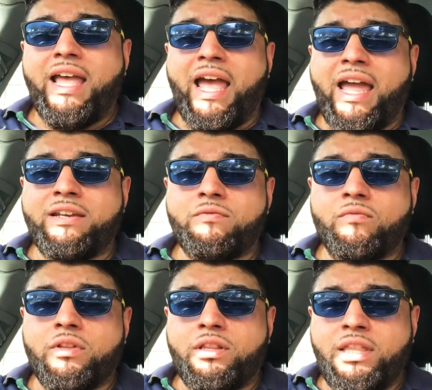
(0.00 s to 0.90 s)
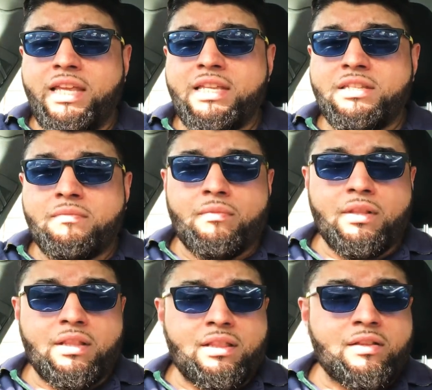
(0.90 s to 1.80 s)
and these
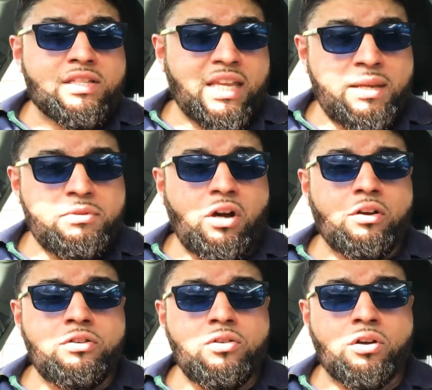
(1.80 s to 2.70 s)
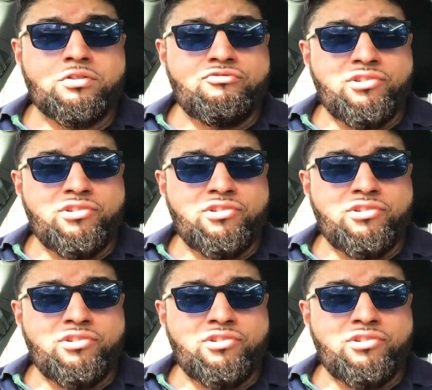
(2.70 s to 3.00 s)
schemes are not